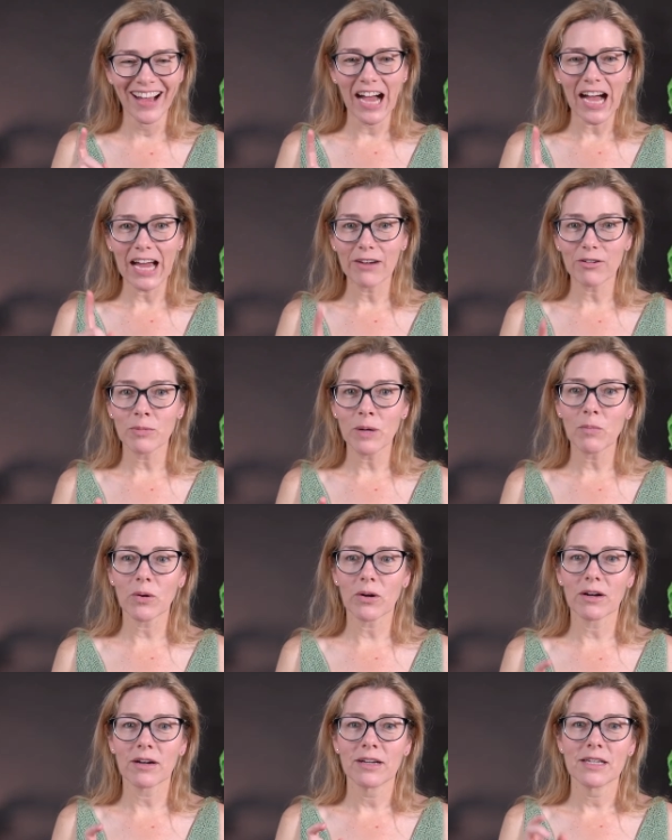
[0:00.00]
I
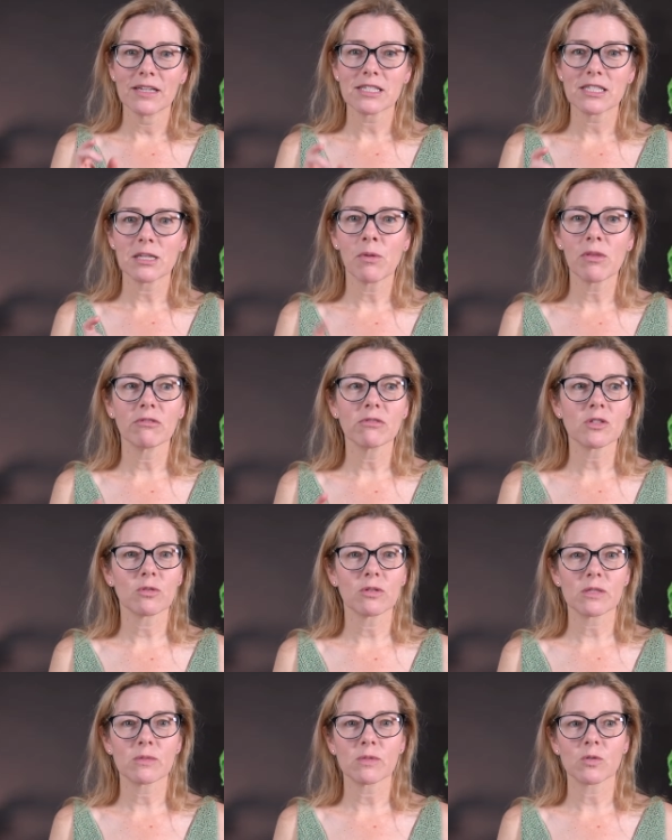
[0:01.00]
remember some of those
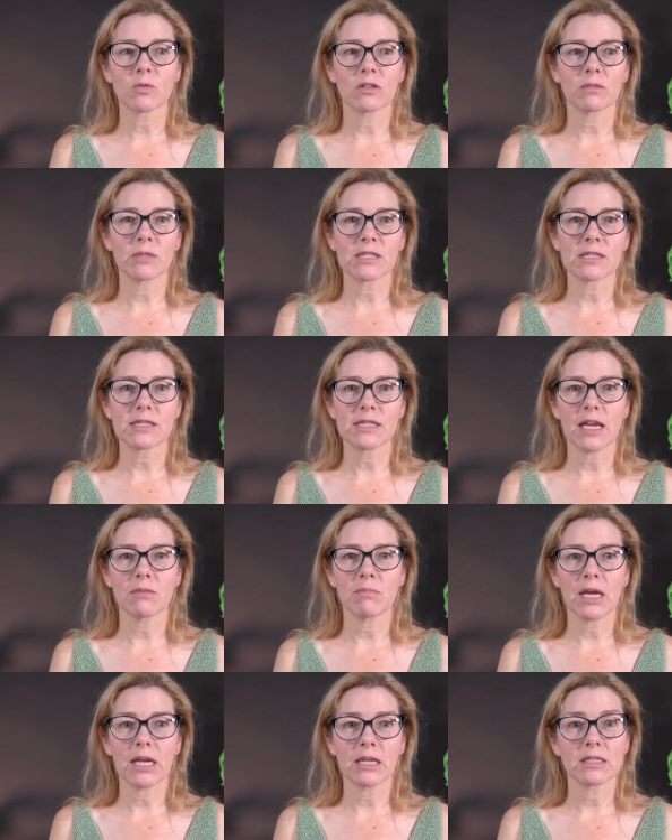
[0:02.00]
Christmas ornaments said
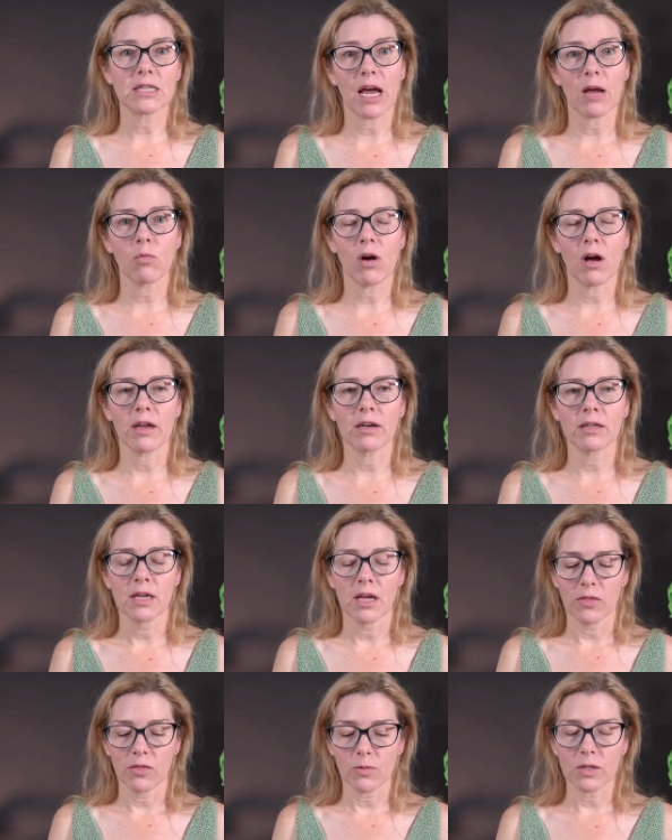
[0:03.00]
made in Taiwan,
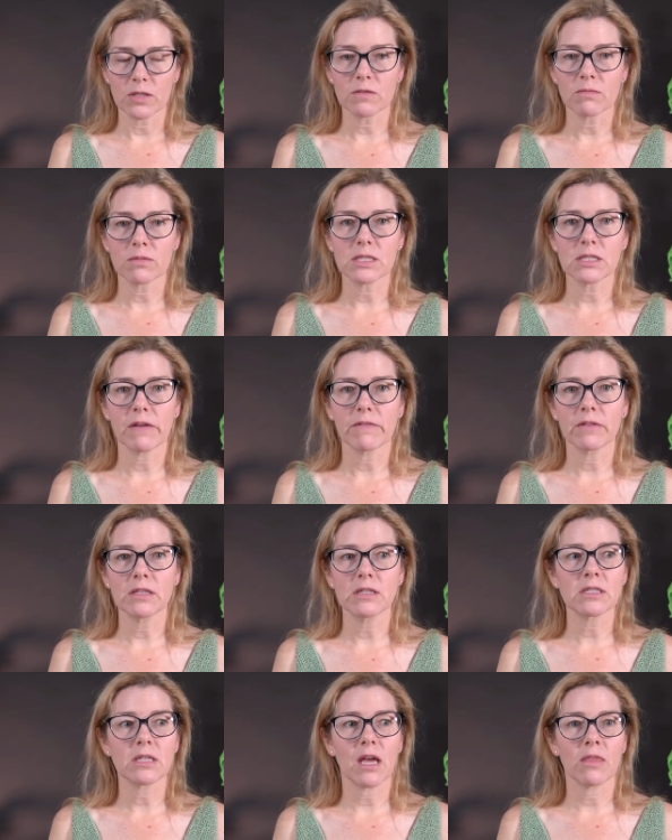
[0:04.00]
the ones from the
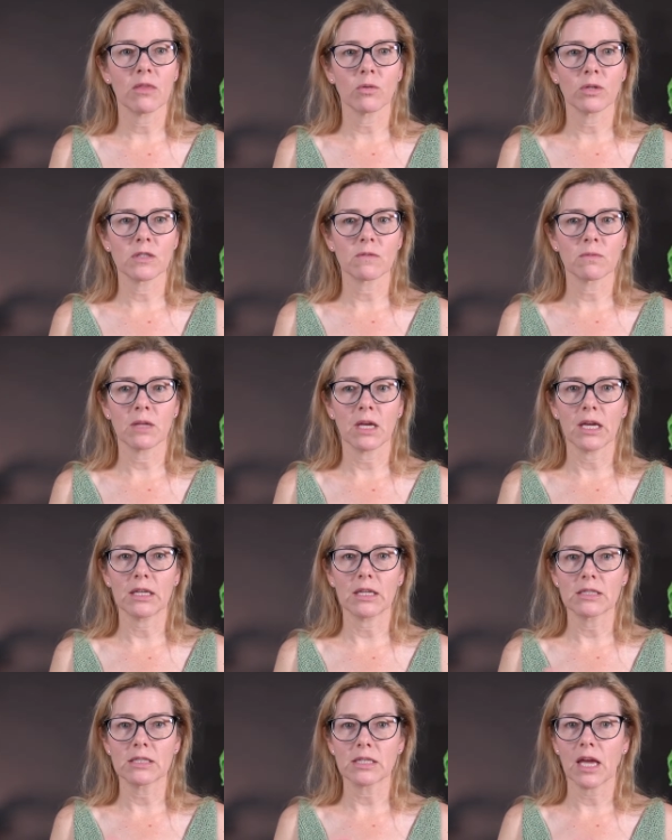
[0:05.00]
70s and the ones from the
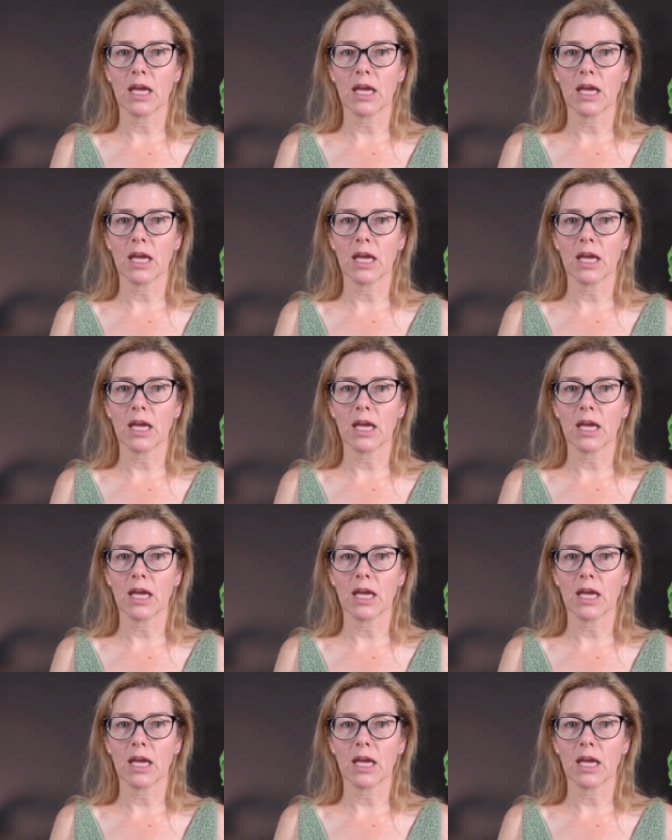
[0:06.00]
80s.